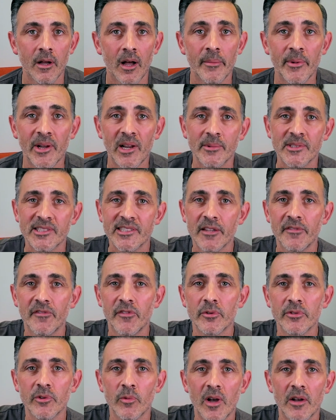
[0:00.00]
Hi, my name is Steve
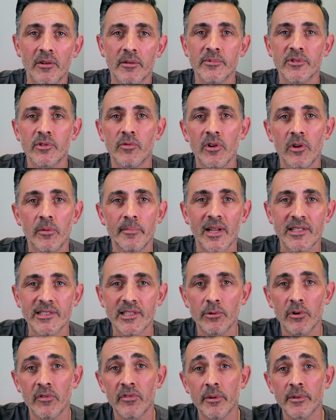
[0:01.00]
Thornton and welcome to Real
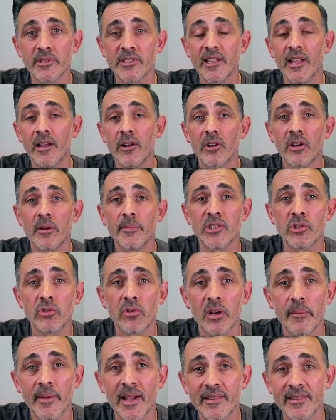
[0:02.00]
Magic Review, and today I'm going to be
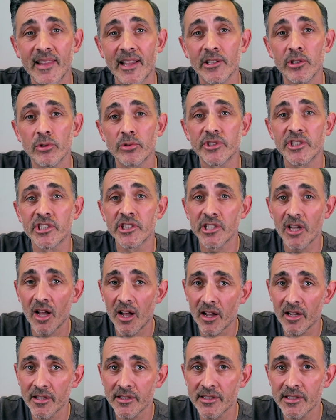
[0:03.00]
talking about Daniel
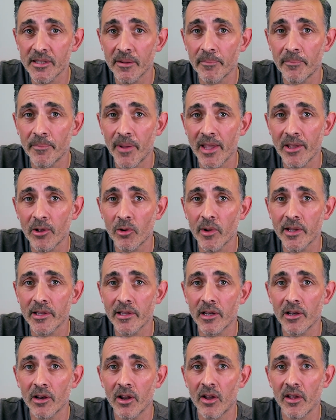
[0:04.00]
Chard's
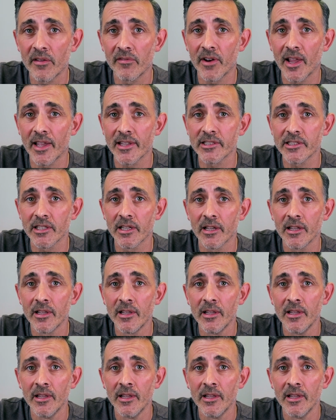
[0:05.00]
Penguin Live Lecture.